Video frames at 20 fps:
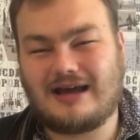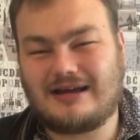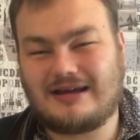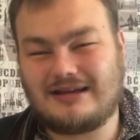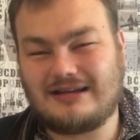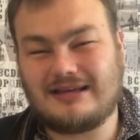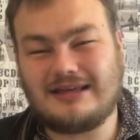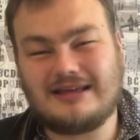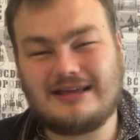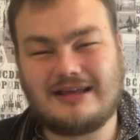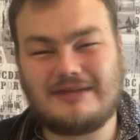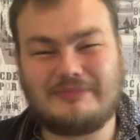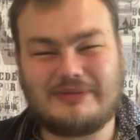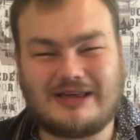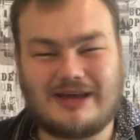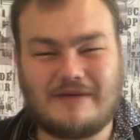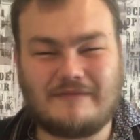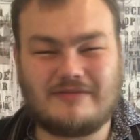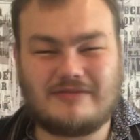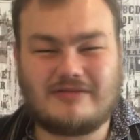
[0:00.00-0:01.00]
Cleaning
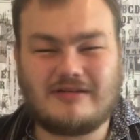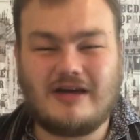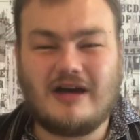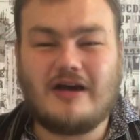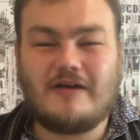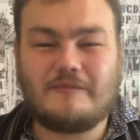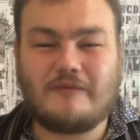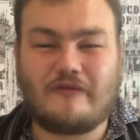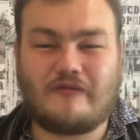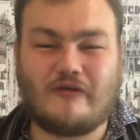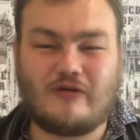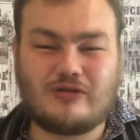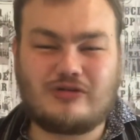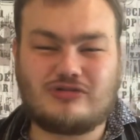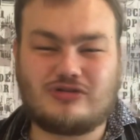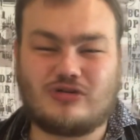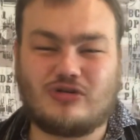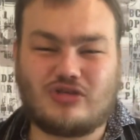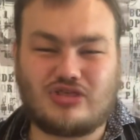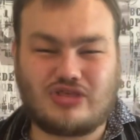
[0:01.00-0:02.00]
becomes before
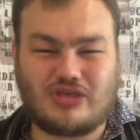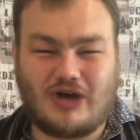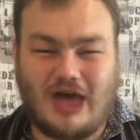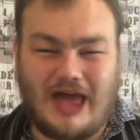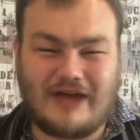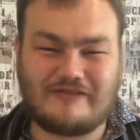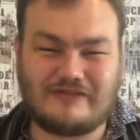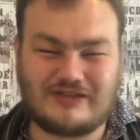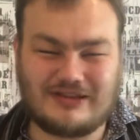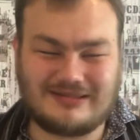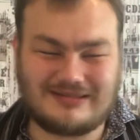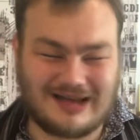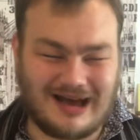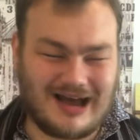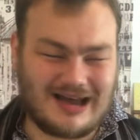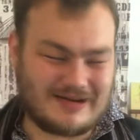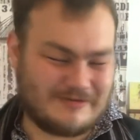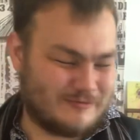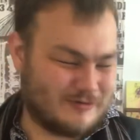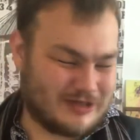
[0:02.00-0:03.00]
truth every
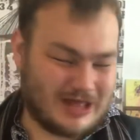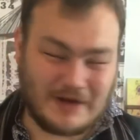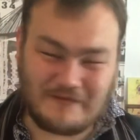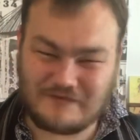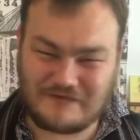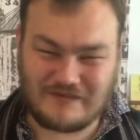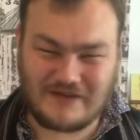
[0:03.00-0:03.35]
time, without